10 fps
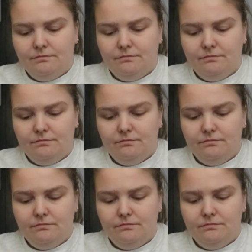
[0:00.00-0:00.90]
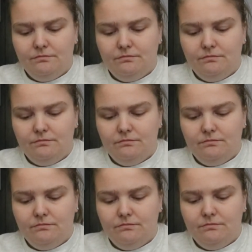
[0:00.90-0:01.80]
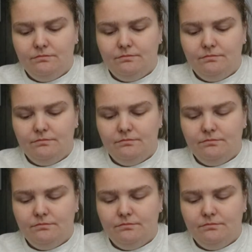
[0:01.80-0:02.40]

Nobody speaks.